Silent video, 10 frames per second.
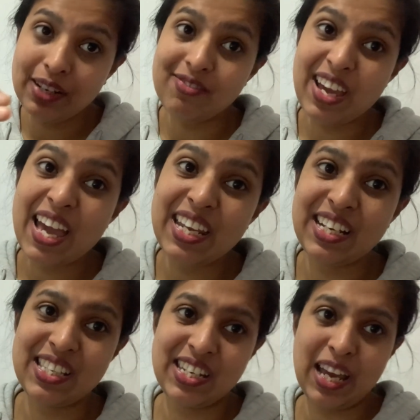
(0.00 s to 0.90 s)
various
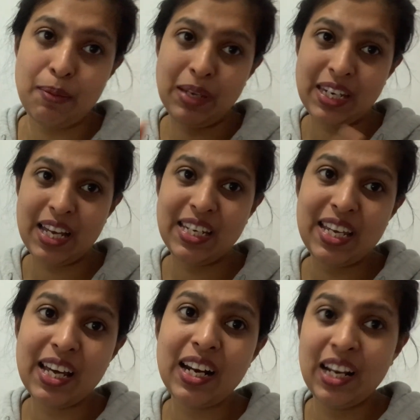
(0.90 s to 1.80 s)
time. In an year,
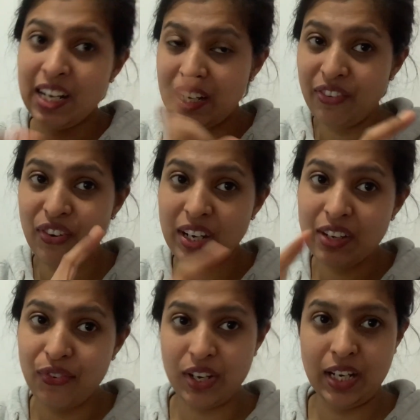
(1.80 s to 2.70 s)

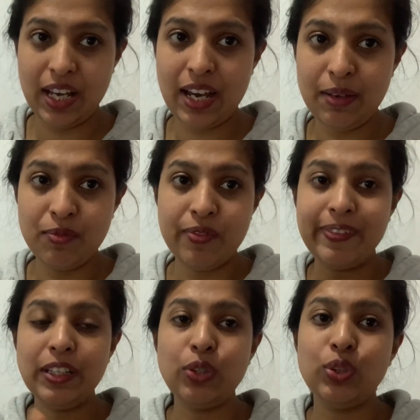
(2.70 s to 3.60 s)
different time will
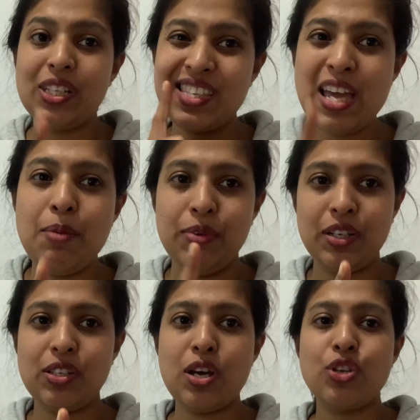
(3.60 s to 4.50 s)
do the same
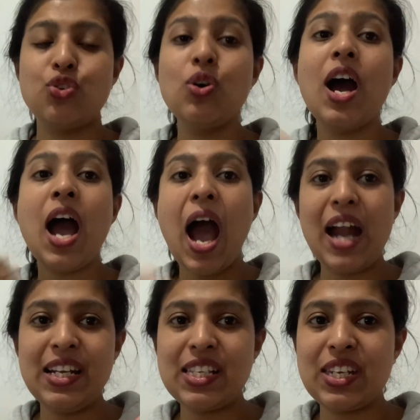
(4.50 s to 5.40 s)
research to
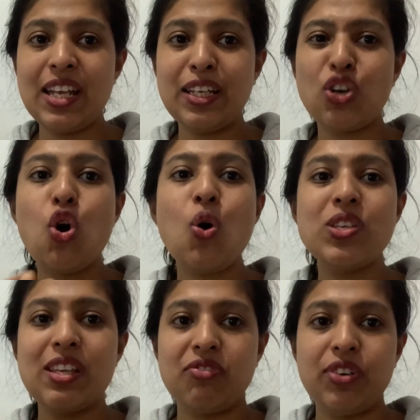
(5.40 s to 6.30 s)
understand the
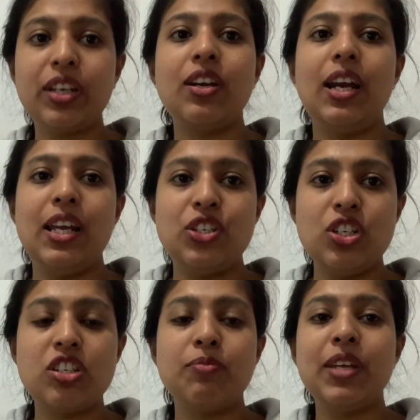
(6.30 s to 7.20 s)
cause-effect
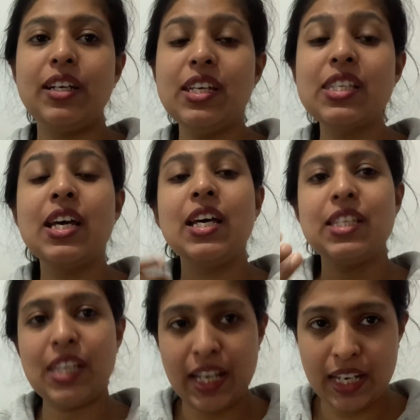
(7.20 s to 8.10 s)
relationship. That is
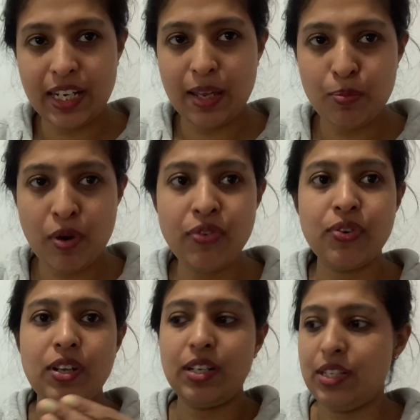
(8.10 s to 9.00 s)
second type of
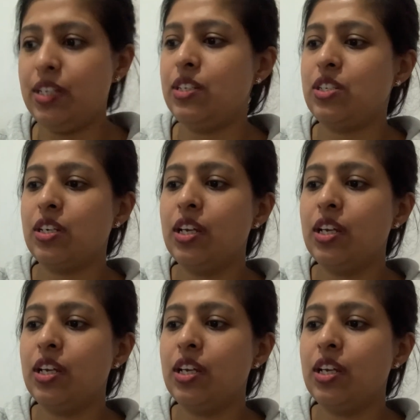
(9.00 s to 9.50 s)
research.